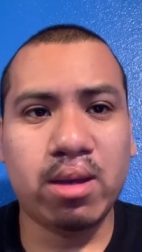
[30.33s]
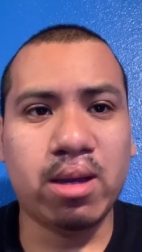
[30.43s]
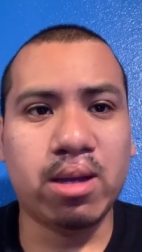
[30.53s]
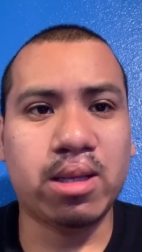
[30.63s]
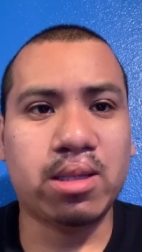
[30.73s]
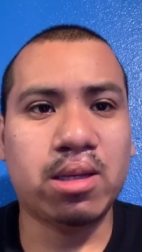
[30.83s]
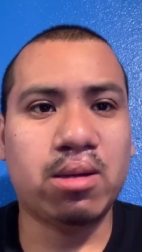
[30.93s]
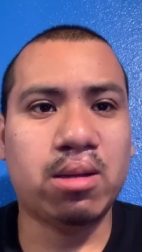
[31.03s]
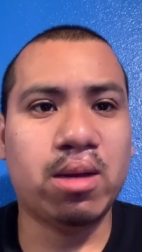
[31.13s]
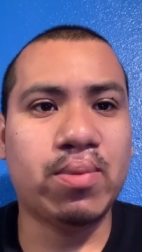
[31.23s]
And that's
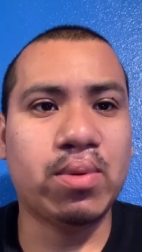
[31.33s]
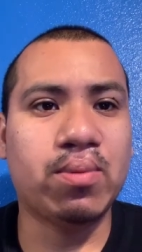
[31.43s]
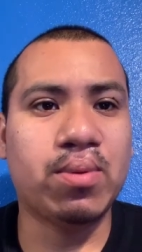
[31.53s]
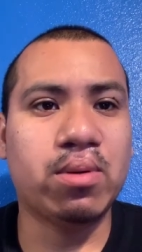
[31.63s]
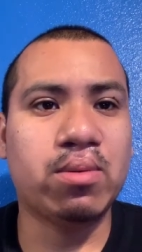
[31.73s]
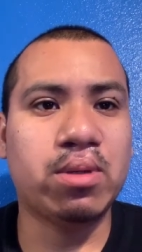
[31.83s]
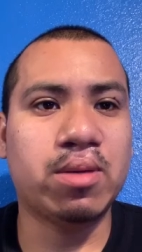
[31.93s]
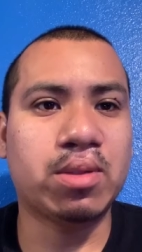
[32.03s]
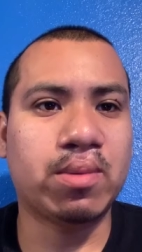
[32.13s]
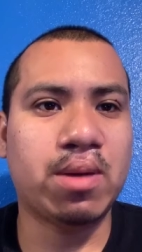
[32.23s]
how a lot of people feel when you
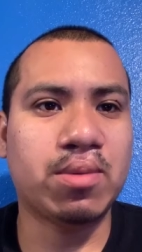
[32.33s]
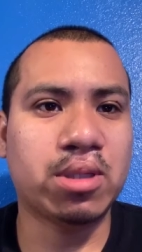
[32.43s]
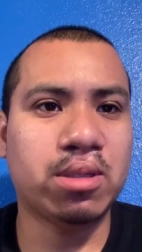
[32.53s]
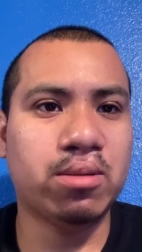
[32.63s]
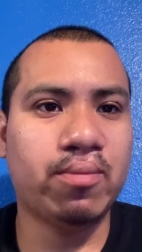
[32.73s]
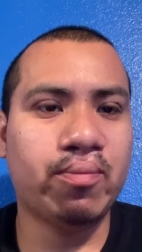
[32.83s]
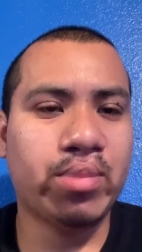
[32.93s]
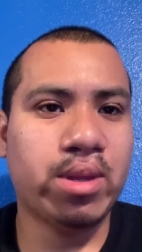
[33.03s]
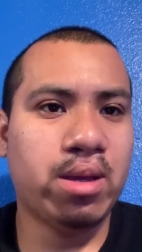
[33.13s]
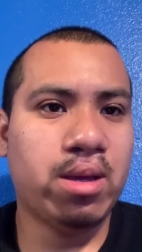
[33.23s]
have survivor's guilt.
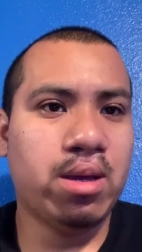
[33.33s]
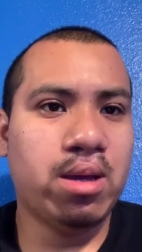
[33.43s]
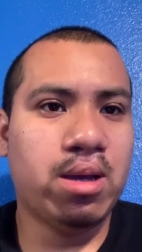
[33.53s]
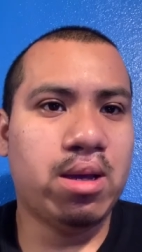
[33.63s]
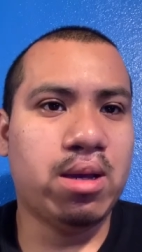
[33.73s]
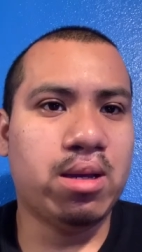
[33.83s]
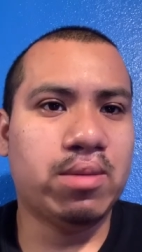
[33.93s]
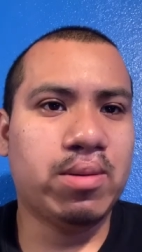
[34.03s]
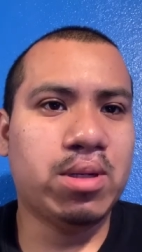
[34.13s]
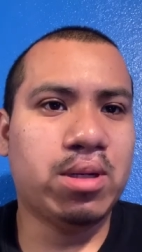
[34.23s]
And it's
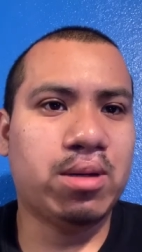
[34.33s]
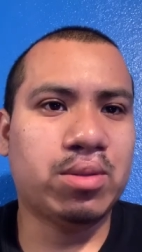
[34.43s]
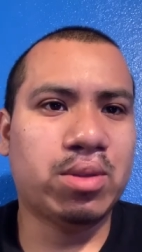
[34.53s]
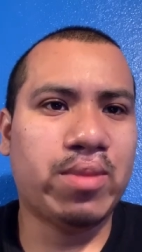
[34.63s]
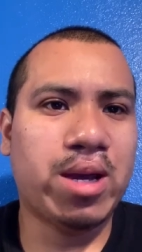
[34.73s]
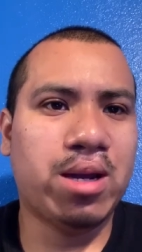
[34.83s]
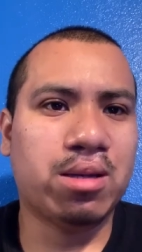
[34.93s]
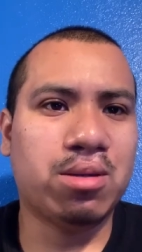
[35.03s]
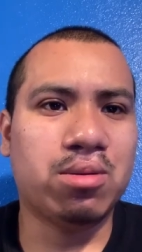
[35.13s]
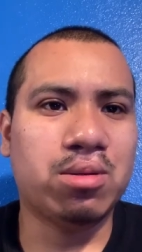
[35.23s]
very
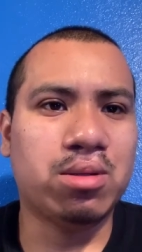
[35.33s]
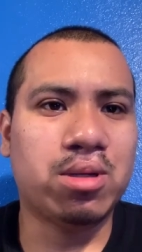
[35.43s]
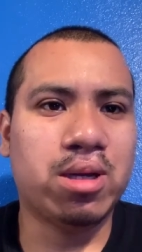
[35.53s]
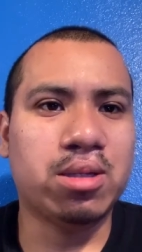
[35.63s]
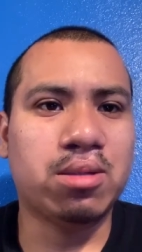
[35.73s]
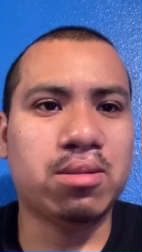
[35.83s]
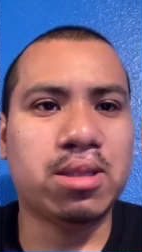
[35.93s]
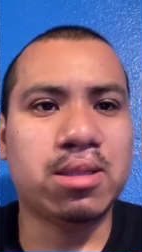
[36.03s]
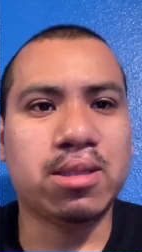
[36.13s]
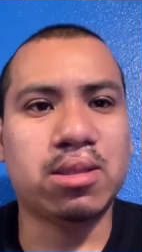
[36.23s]
traumatic, you know, you kind of deal with
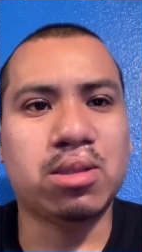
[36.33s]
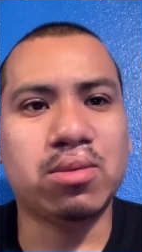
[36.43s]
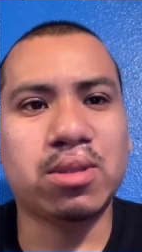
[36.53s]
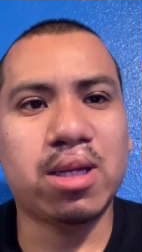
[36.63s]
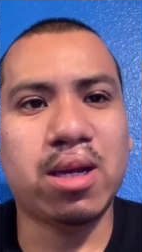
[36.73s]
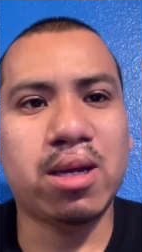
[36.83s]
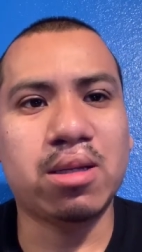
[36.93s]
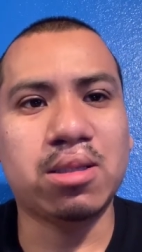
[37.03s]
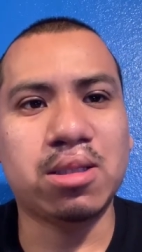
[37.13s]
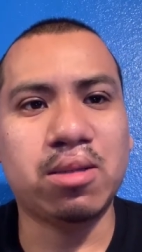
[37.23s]
things like suicide
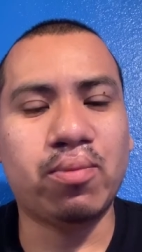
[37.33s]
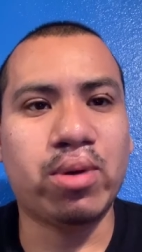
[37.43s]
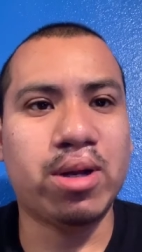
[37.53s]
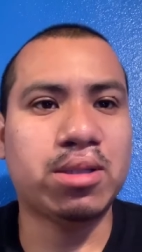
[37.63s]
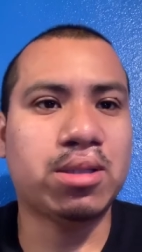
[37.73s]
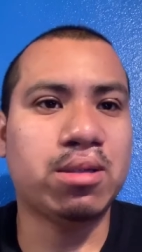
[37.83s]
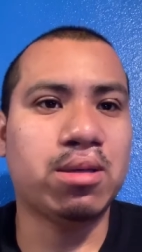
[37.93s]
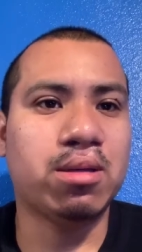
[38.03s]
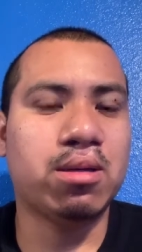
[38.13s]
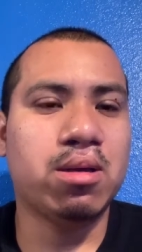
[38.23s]
and just depression,
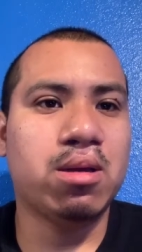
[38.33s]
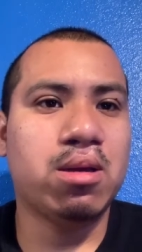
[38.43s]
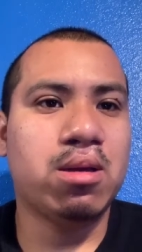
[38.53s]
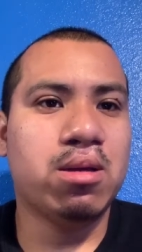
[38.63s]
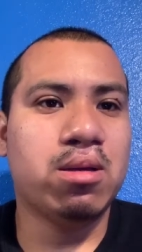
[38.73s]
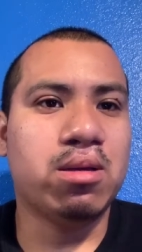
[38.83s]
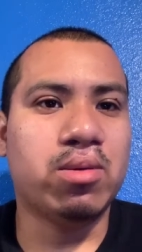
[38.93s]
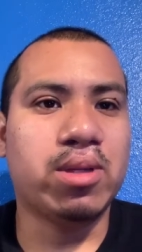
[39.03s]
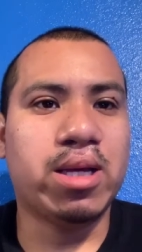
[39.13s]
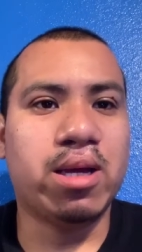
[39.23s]
and you
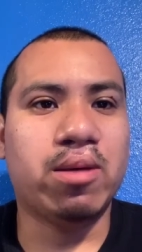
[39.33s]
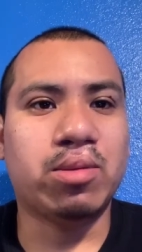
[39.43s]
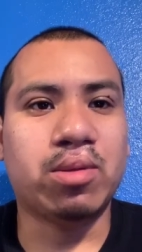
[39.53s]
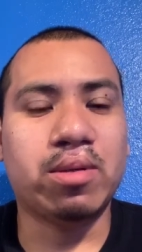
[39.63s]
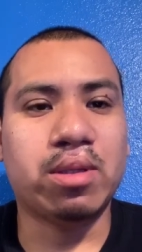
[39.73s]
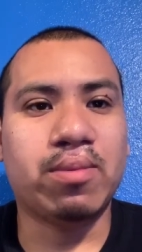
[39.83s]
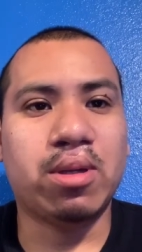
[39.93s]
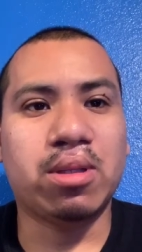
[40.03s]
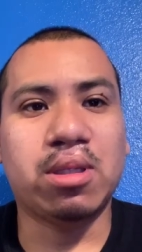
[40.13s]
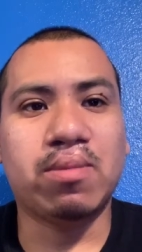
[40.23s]
really have dreams
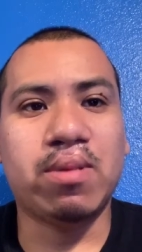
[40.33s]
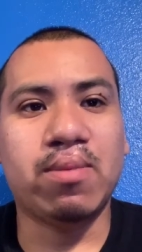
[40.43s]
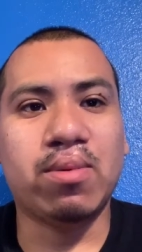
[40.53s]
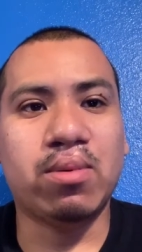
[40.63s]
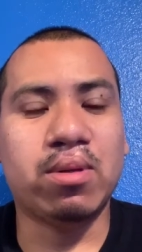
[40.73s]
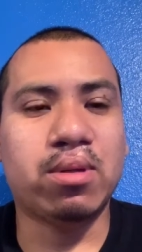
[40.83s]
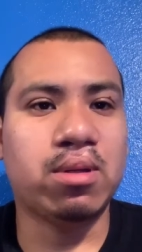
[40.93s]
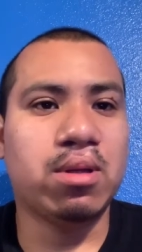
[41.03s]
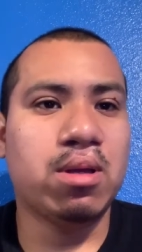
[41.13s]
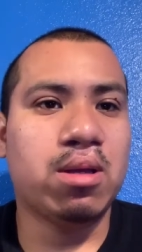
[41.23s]
about these people
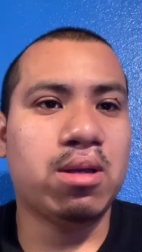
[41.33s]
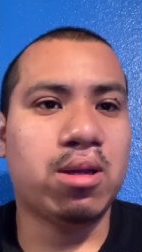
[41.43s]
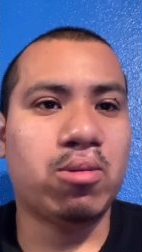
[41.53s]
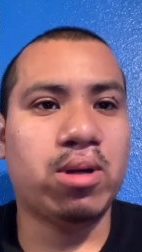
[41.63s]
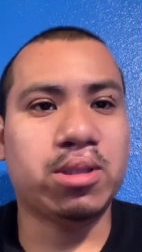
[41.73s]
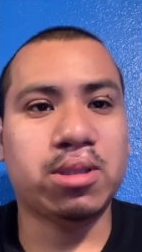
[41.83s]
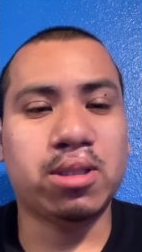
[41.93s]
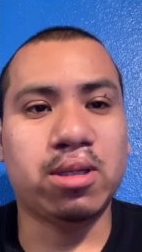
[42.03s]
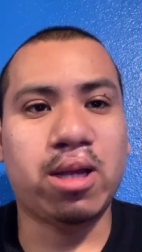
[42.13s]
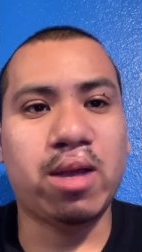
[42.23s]
and, well, I should
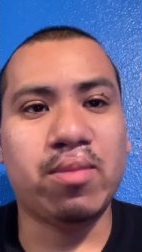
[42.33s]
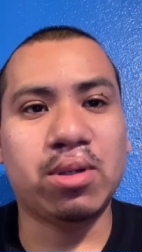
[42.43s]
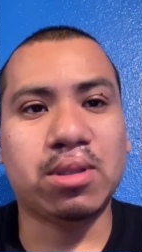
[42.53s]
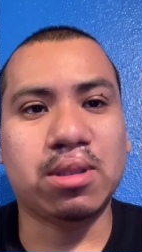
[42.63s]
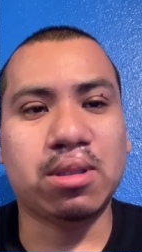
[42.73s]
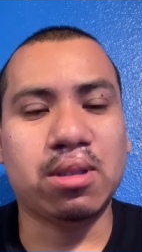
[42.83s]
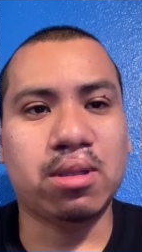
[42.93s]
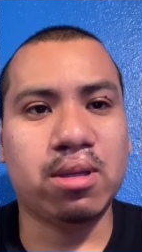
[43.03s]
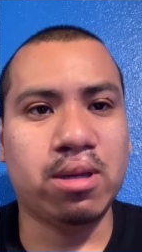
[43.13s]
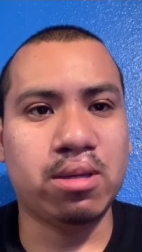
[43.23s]
say nightmares. And
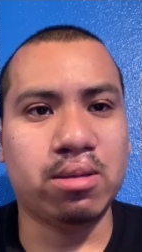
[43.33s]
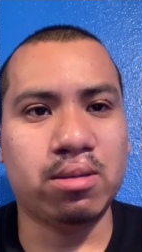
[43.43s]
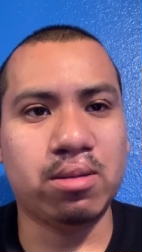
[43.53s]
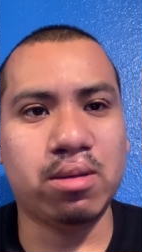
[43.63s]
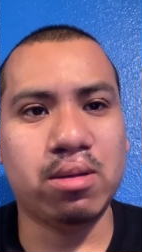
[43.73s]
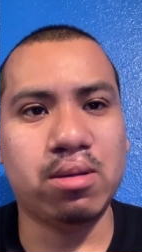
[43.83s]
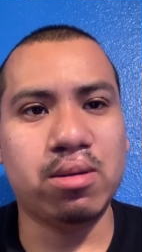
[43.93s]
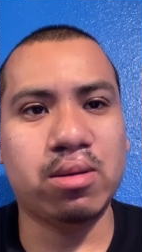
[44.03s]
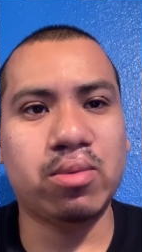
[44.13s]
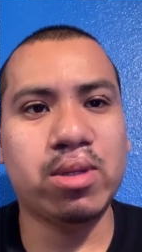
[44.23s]
you
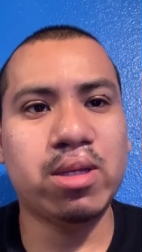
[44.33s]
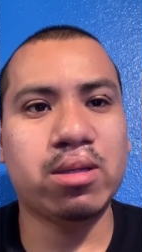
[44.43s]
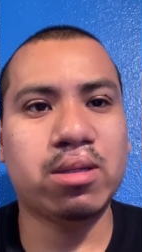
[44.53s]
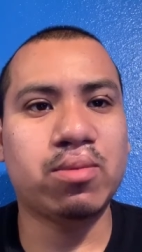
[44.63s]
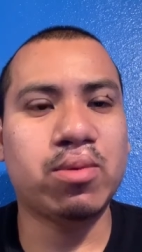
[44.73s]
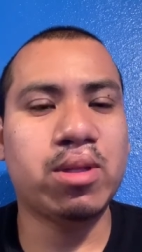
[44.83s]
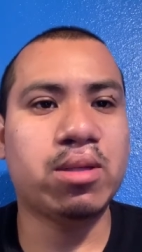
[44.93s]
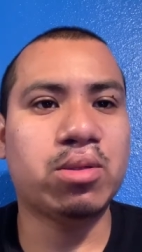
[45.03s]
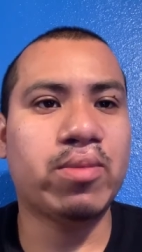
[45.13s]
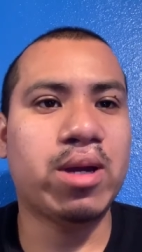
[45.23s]
know, it's really
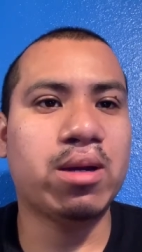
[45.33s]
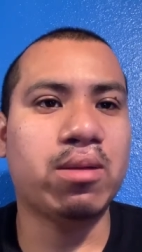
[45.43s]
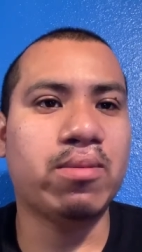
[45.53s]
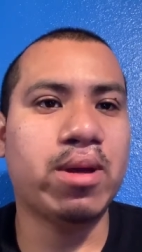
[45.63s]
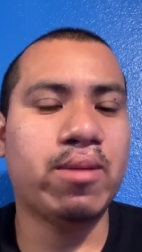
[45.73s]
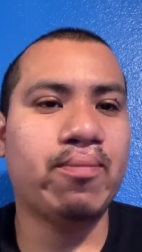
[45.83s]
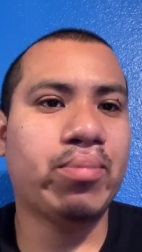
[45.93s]
a traumatic event.